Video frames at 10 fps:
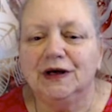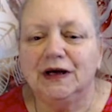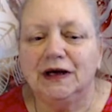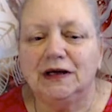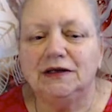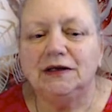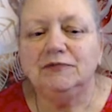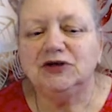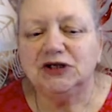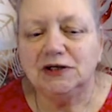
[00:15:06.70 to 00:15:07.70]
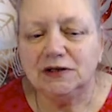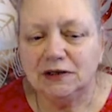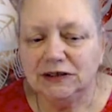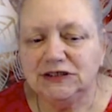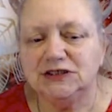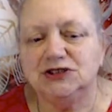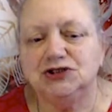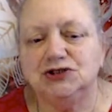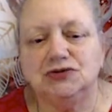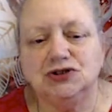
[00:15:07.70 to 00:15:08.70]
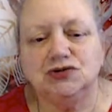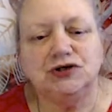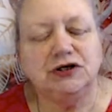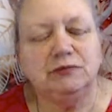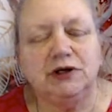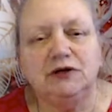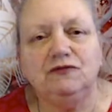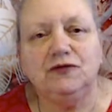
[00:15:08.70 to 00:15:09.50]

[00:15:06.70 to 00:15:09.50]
and I'm delighted you're joining me for